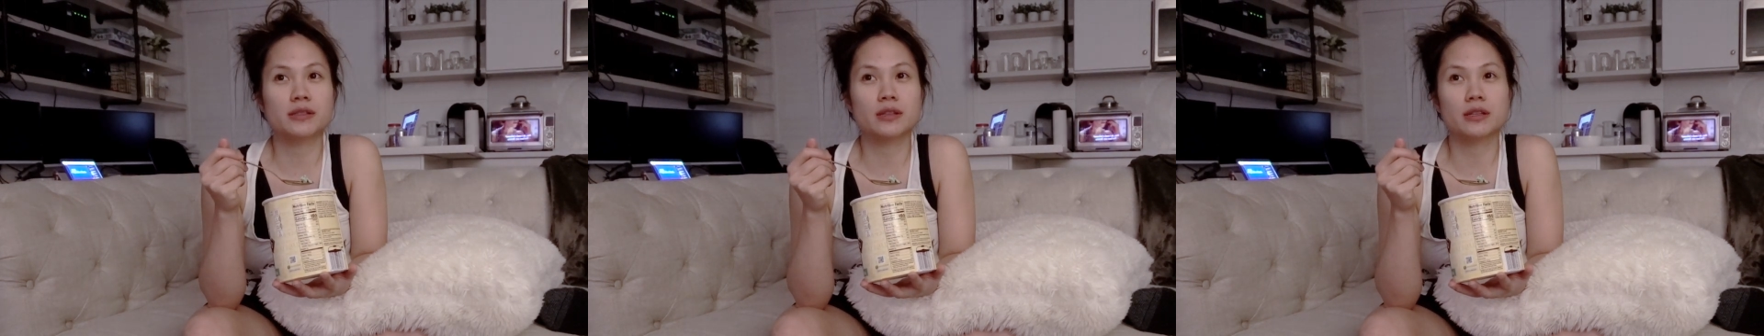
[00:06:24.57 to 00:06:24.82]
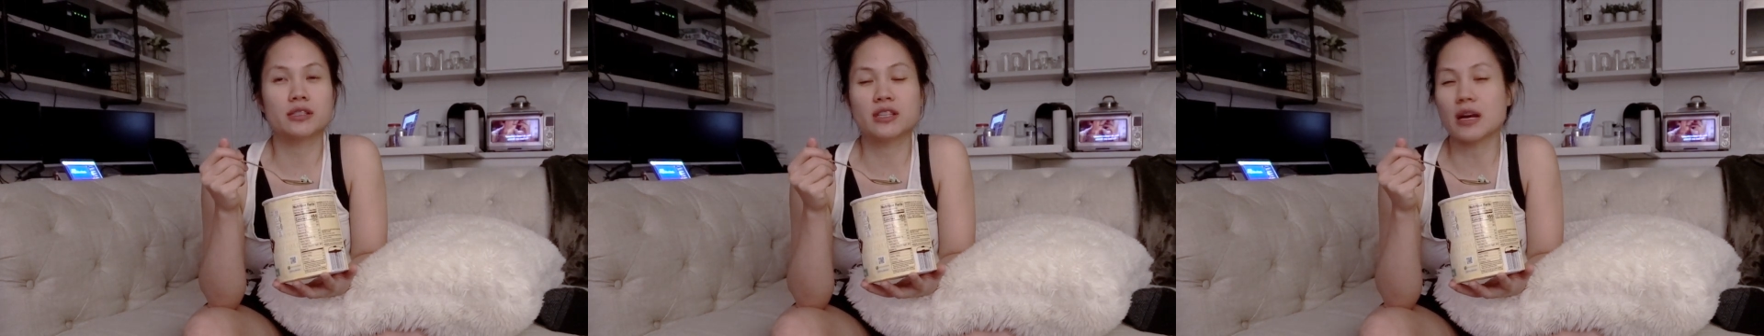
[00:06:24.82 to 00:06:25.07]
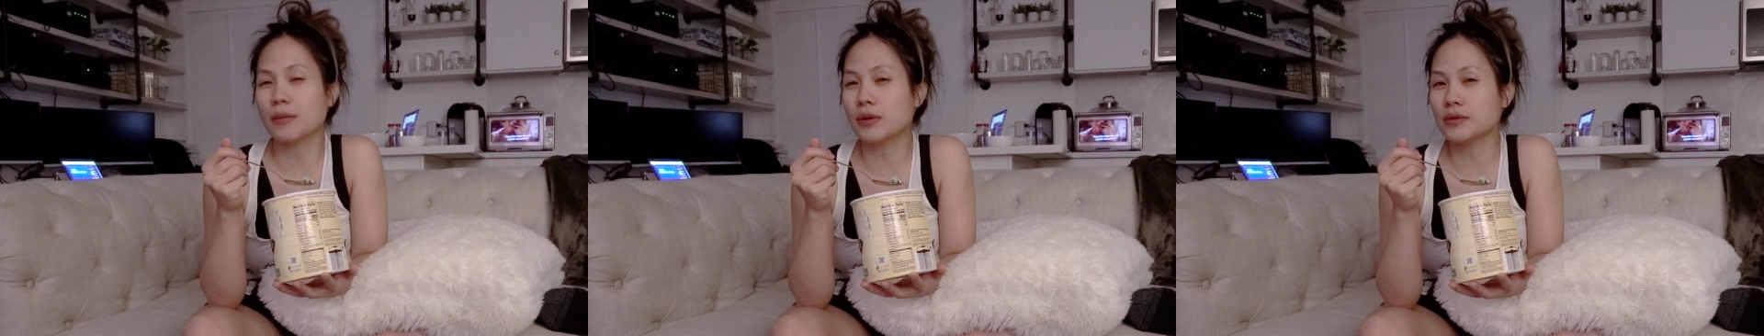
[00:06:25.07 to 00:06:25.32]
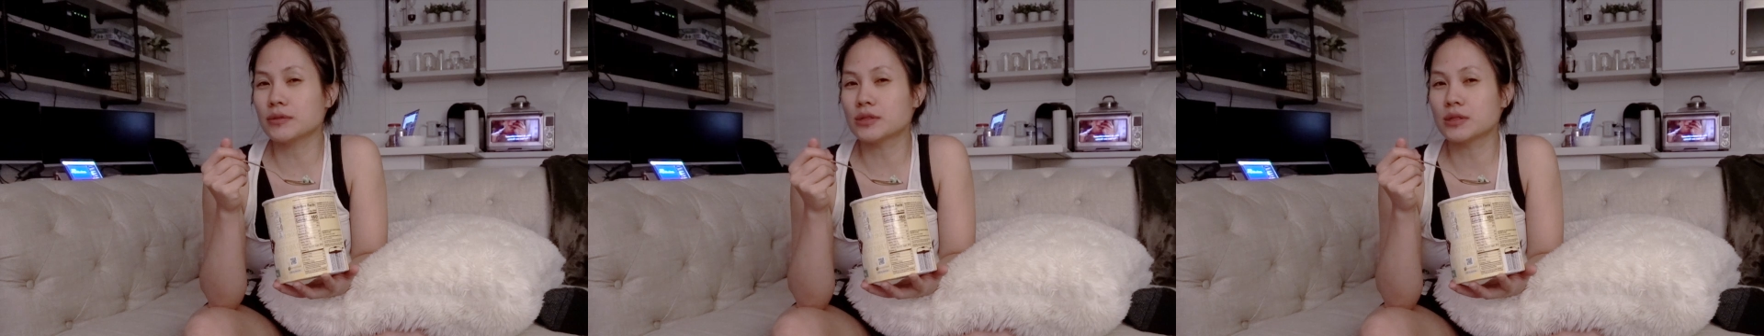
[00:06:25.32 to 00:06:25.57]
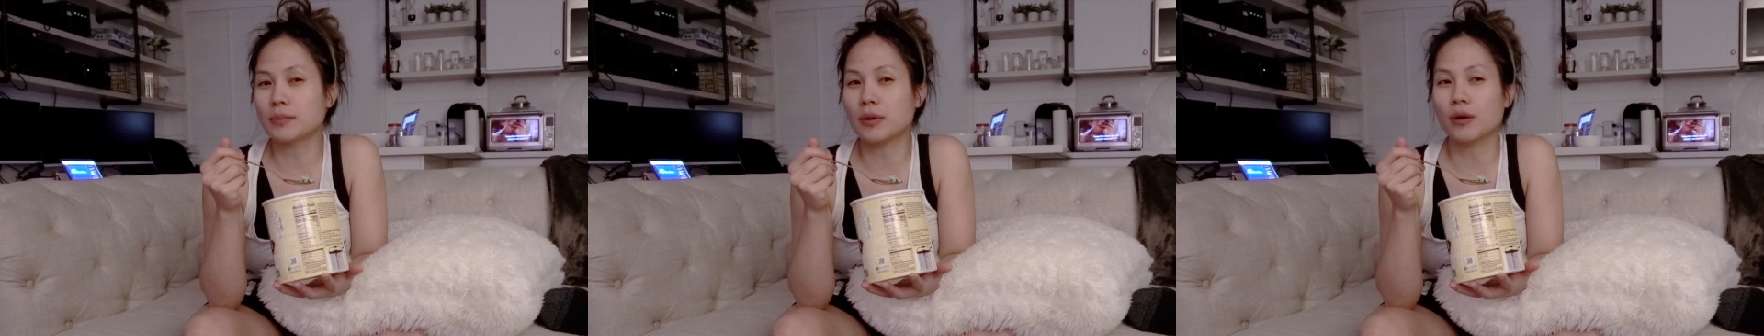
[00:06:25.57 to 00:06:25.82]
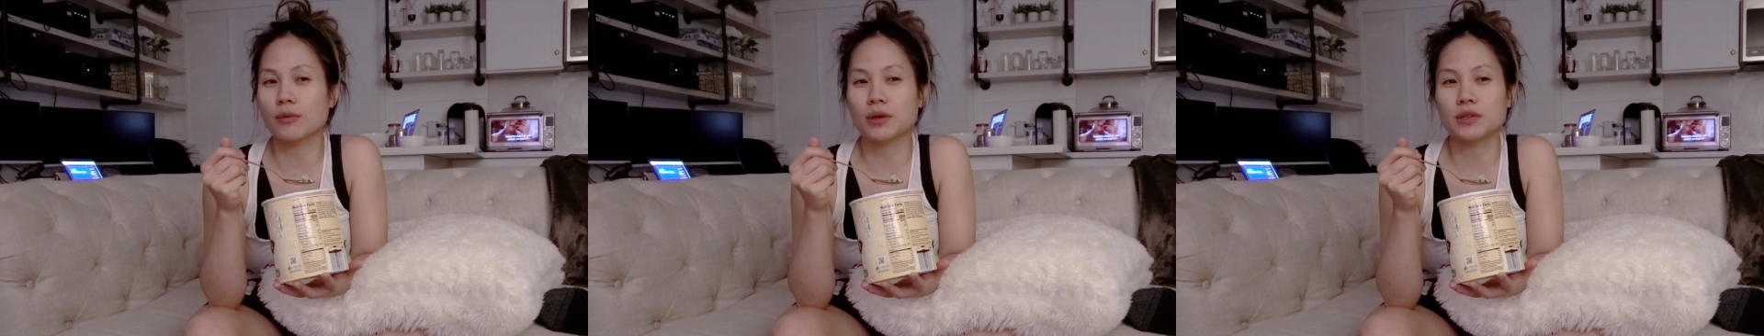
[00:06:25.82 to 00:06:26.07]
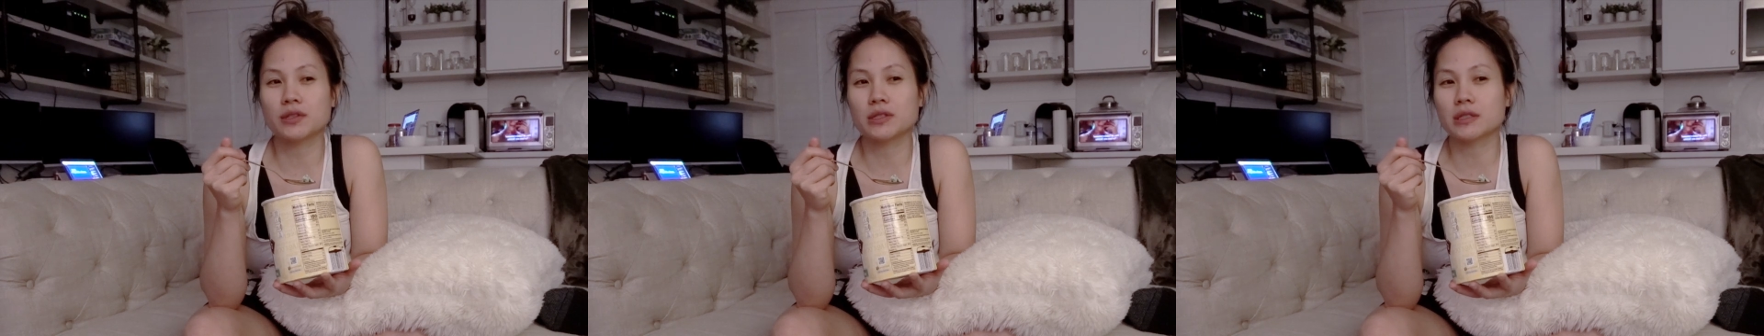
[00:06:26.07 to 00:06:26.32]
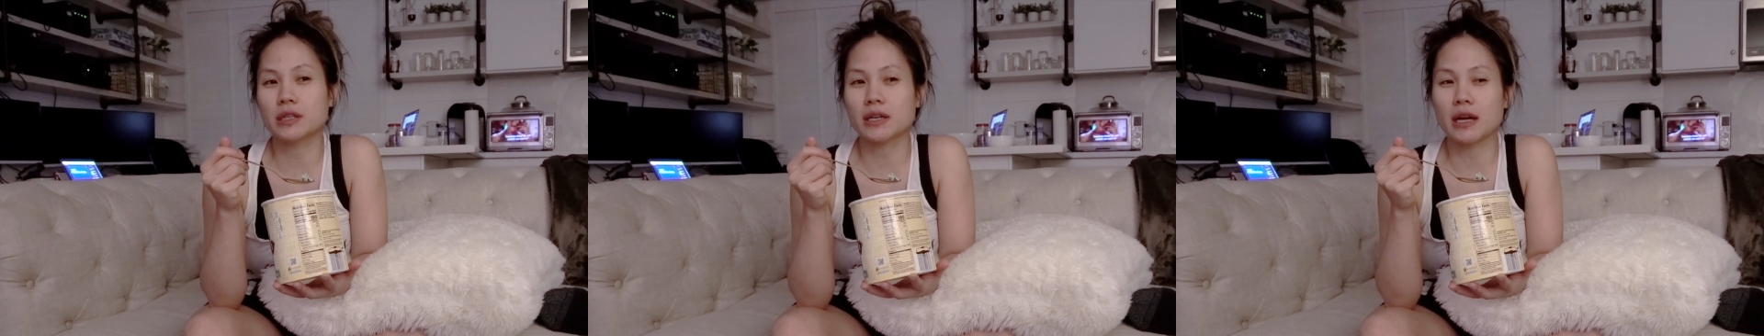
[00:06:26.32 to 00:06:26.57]
the demo is the part where you
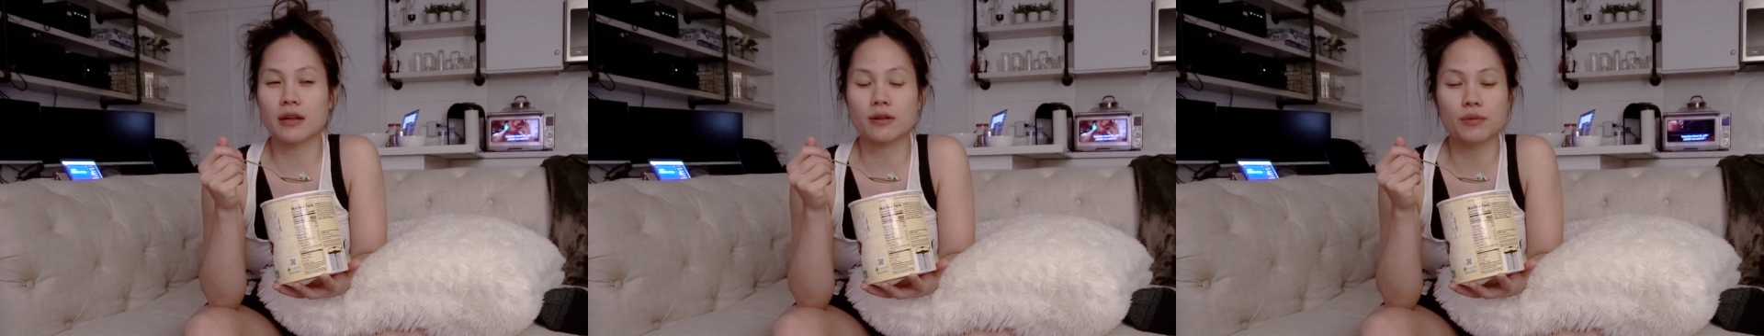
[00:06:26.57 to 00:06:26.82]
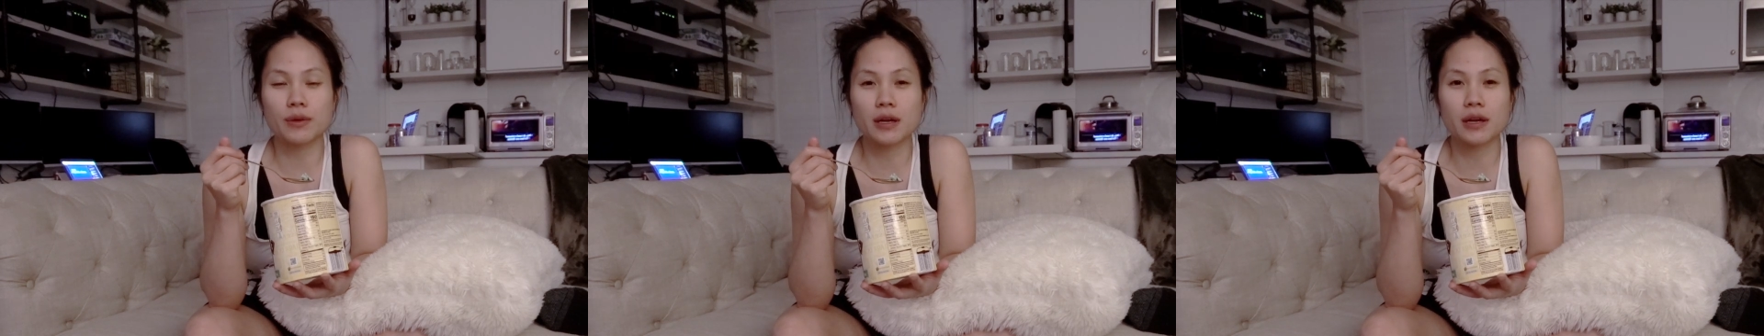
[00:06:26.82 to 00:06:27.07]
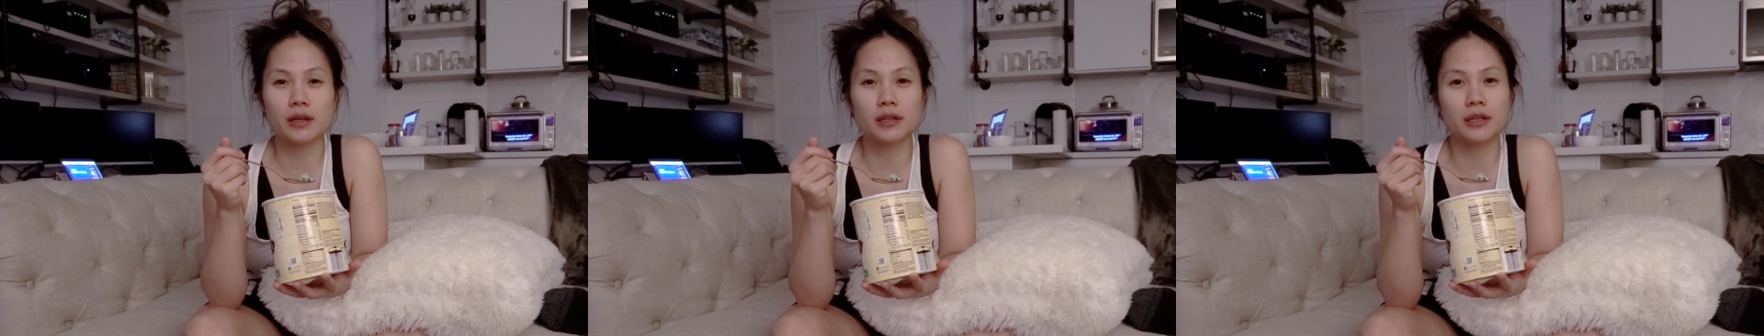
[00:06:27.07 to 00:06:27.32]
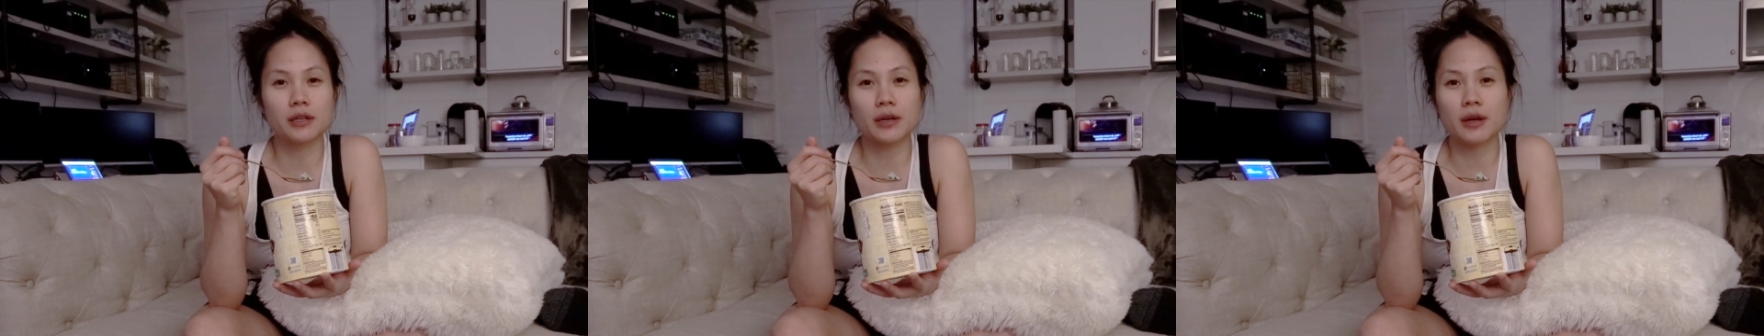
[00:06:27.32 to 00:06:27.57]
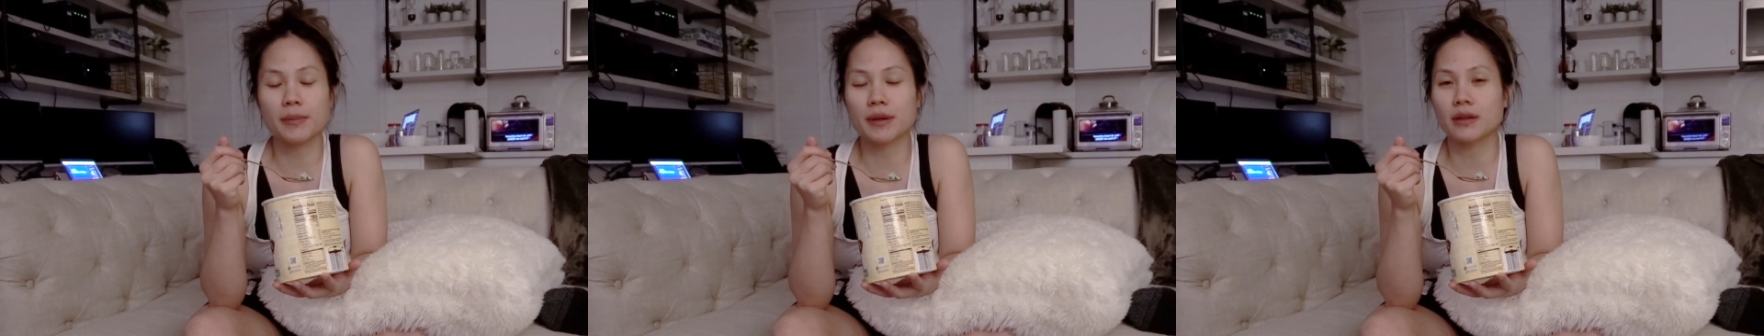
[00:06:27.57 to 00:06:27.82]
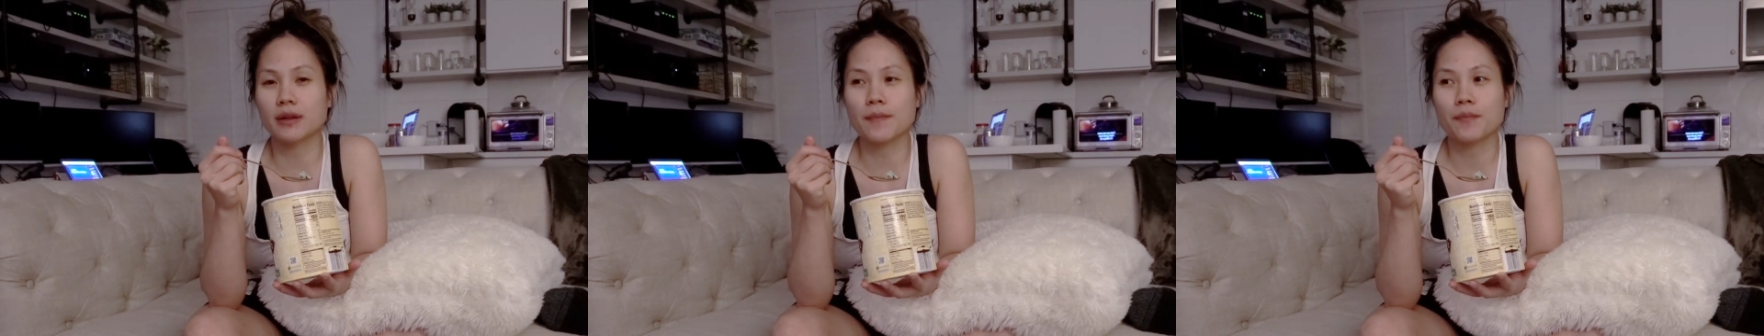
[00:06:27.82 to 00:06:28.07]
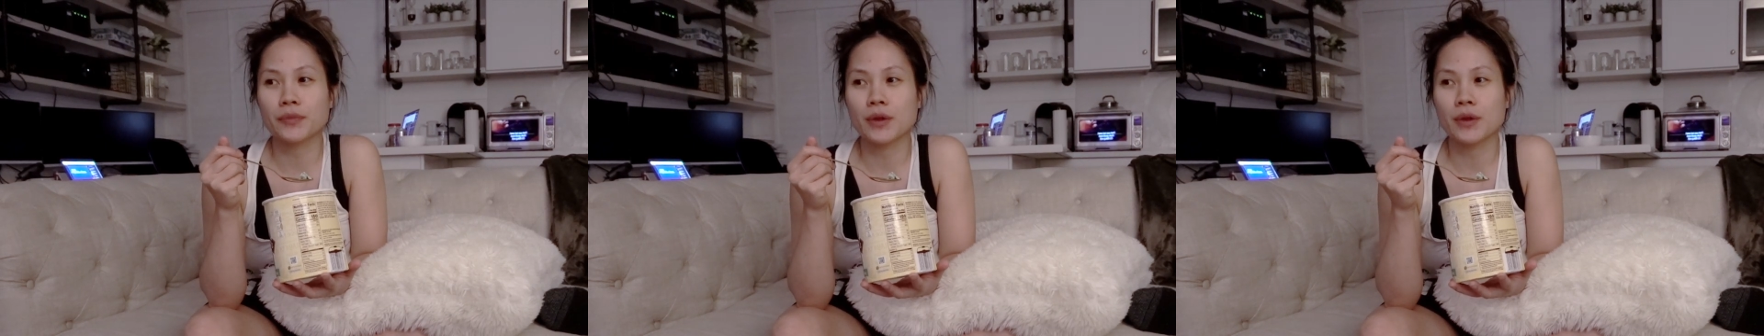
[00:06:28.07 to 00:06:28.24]
just get it out of the way, clean it up, and then